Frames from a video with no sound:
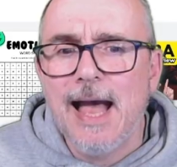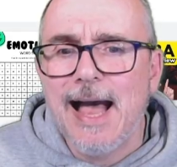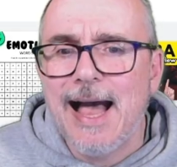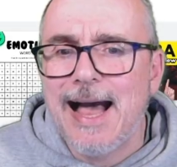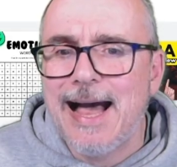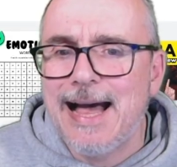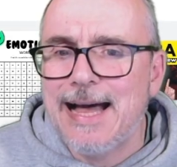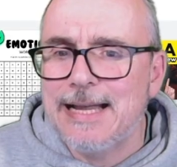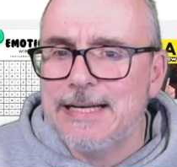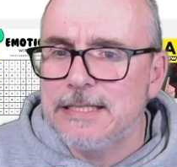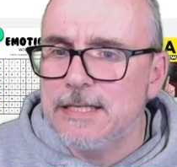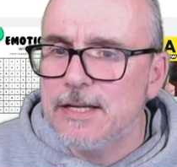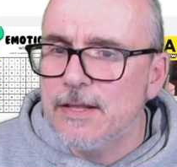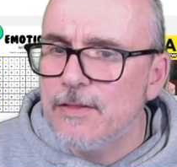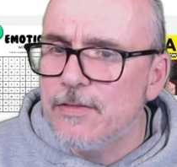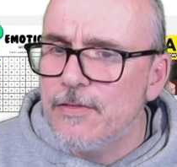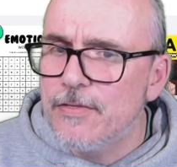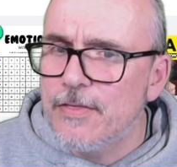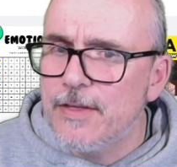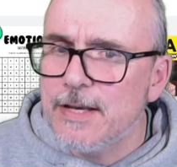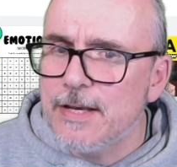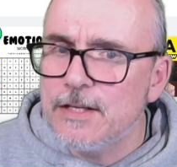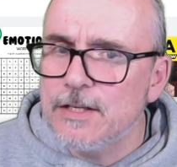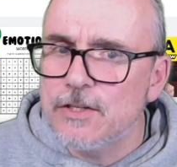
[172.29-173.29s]
and
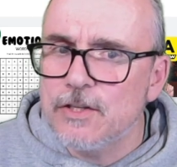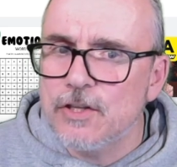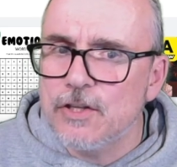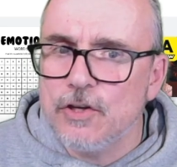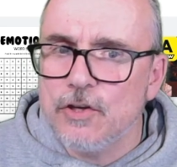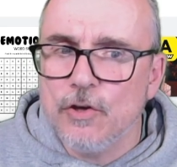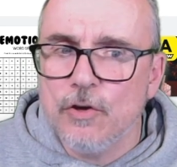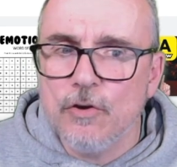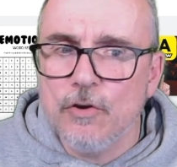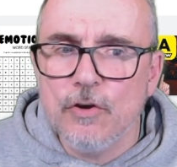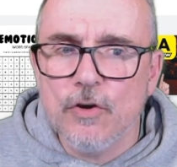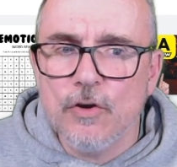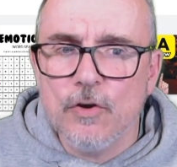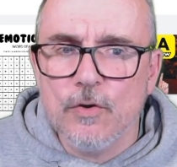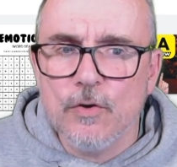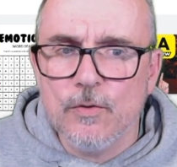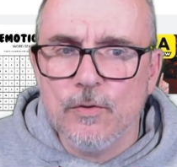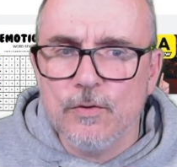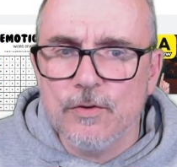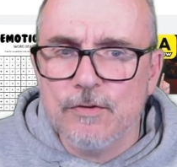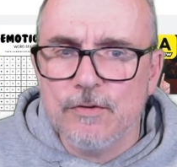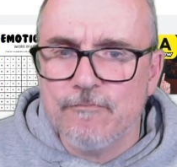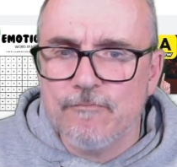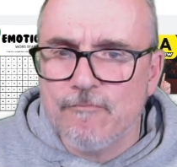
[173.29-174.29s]
things that you
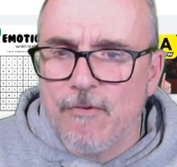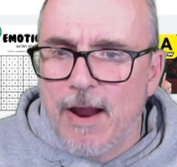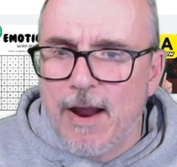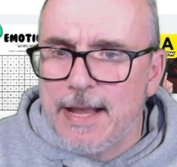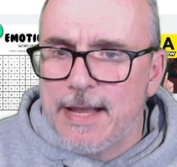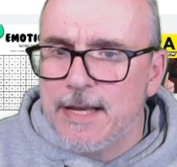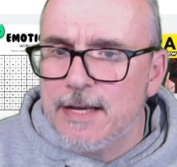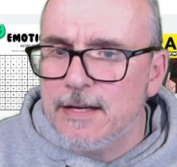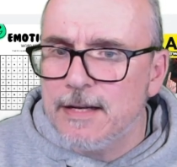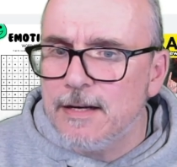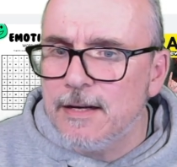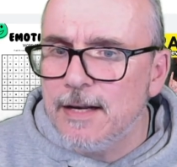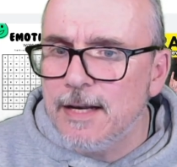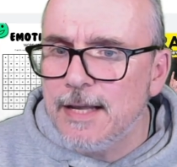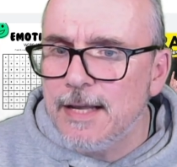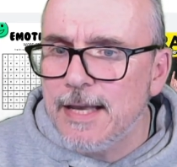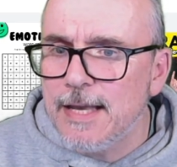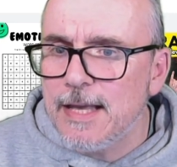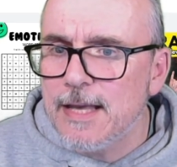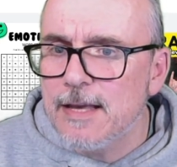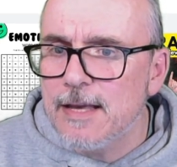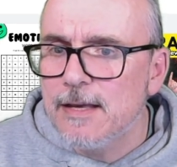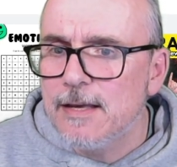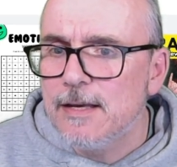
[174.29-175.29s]
use
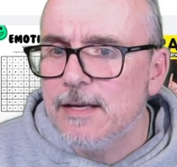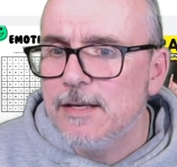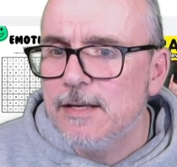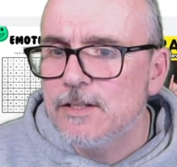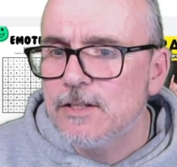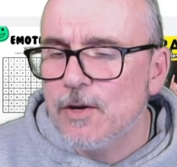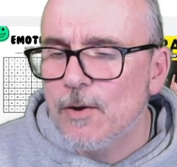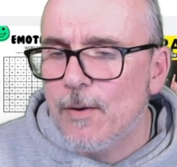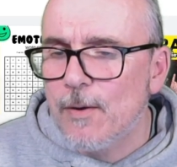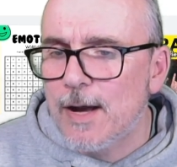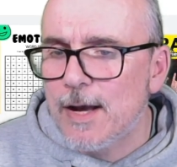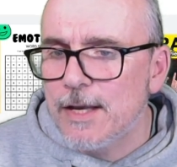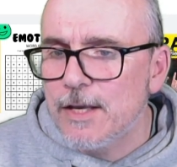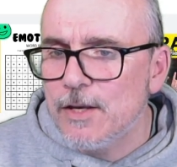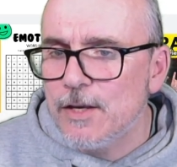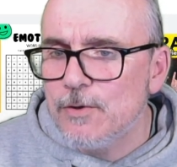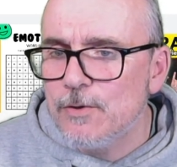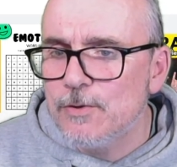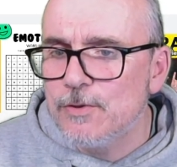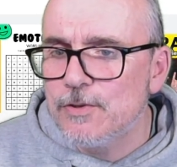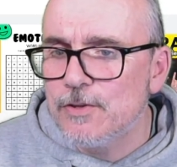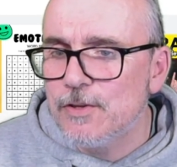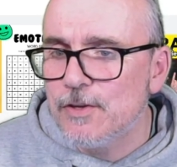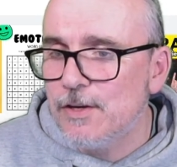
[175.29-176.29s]
regularly. So I
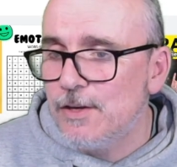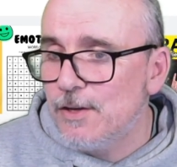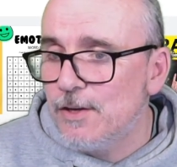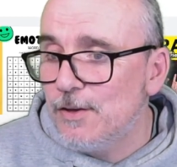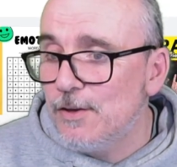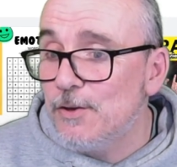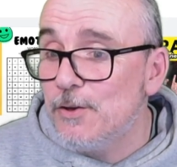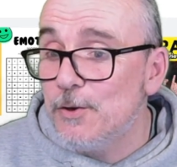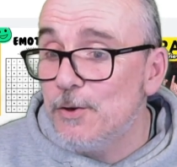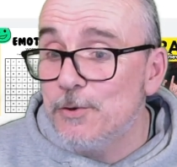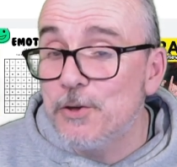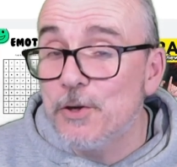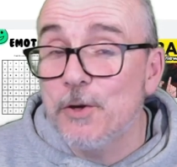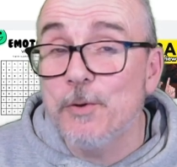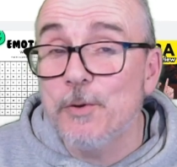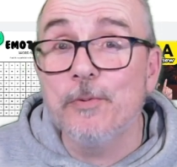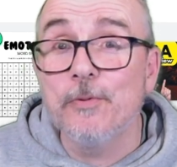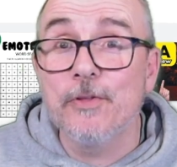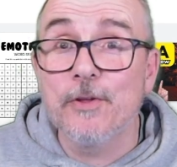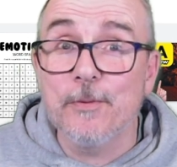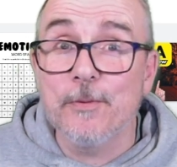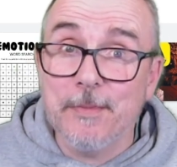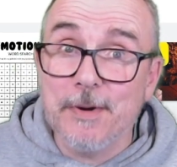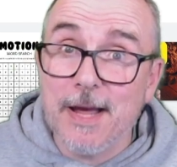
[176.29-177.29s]
use the YouTube
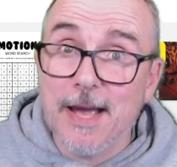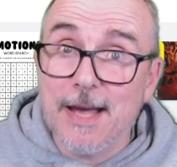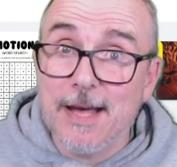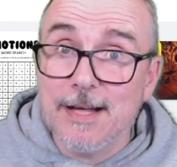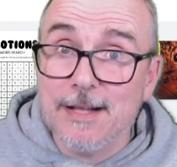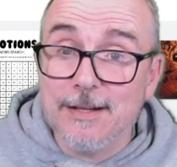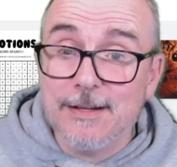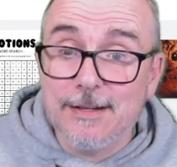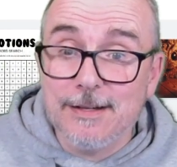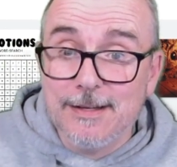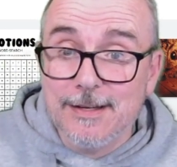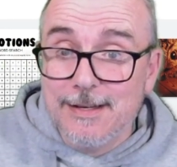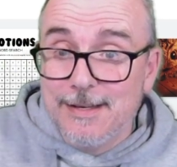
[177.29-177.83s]
thumbnail